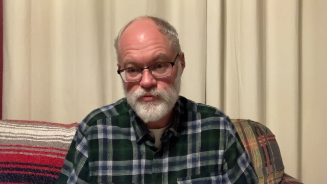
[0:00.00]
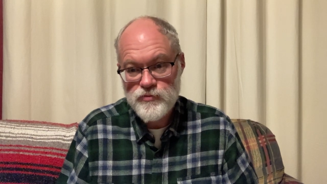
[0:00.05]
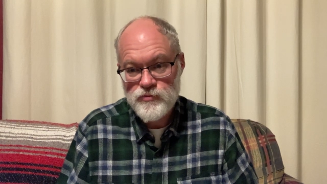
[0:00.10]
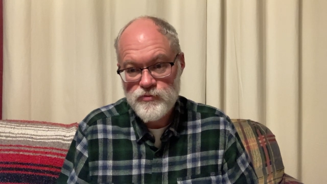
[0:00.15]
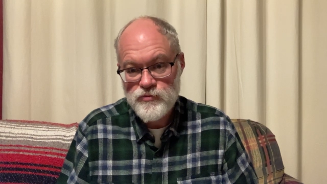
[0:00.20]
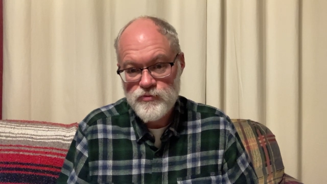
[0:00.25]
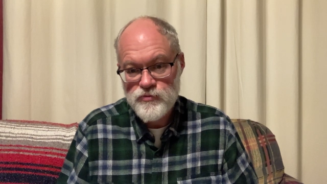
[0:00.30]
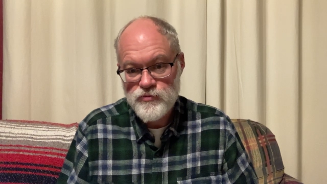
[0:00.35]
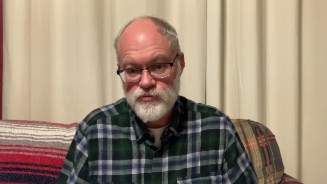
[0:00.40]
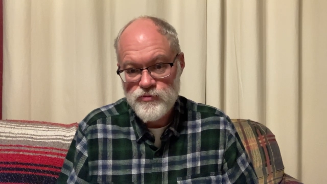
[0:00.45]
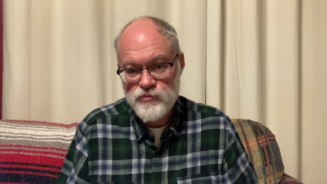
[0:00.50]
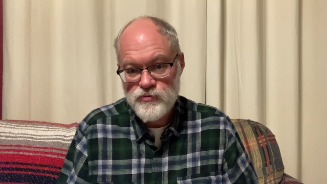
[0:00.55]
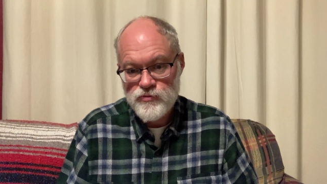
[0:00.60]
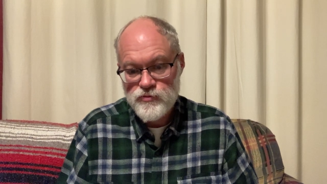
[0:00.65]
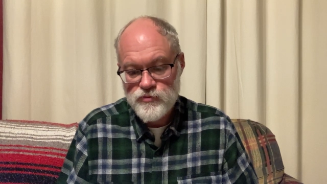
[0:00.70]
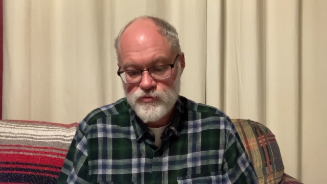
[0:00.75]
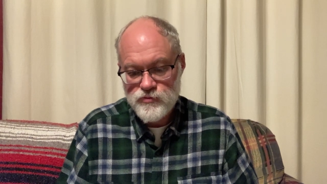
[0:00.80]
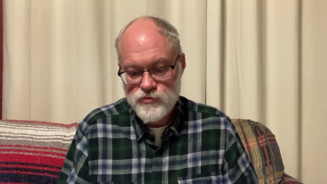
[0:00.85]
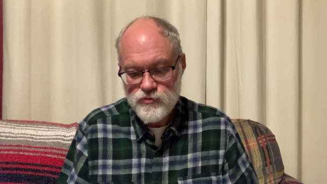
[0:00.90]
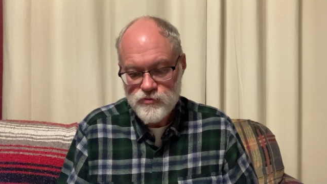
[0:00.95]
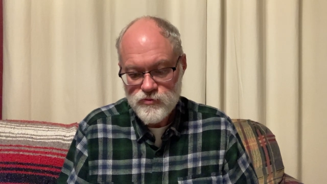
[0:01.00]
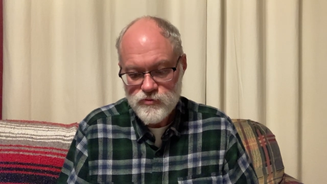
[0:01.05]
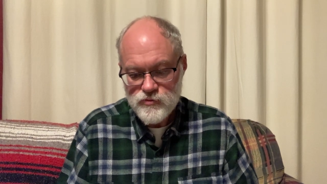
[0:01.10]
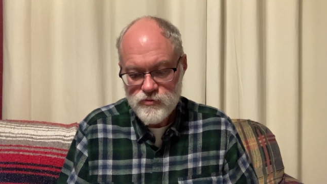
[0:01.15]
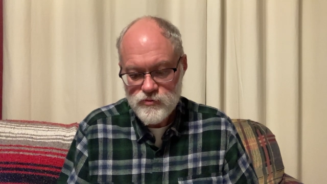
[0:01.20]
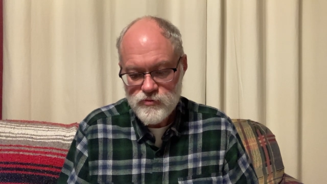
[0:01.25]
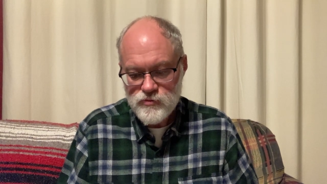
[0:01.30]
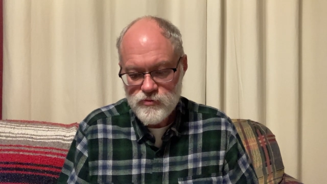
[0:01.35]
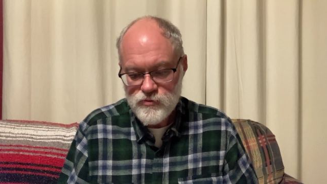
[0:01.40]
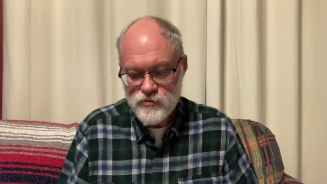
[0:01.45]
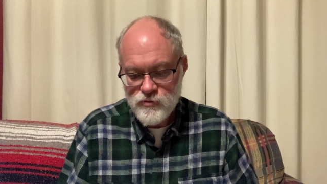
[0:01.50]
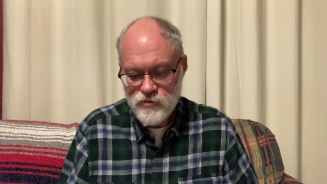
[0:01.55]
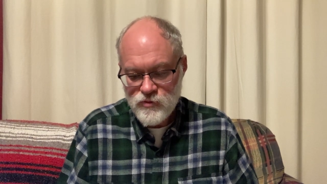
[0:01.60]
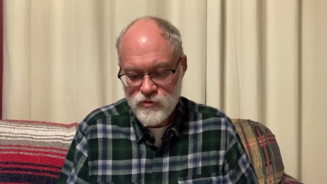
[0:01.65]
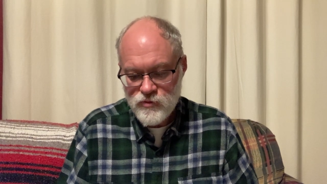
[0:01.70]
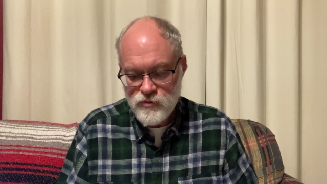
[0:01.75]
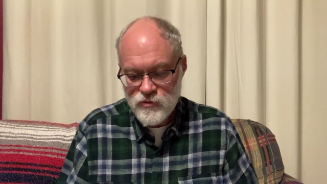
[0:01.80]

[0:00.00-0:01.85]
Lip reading: [no speech]